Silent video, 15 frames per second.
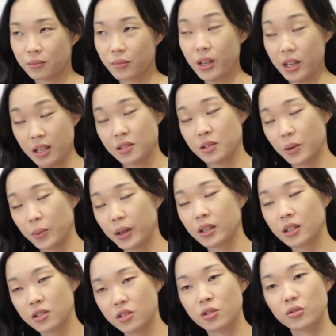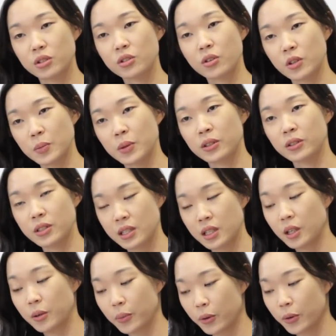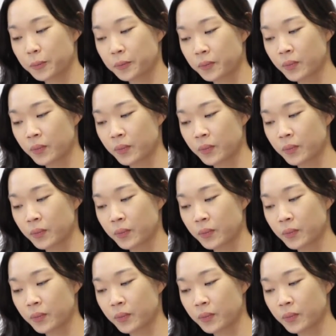it is the biggest children's hospital in Singapore.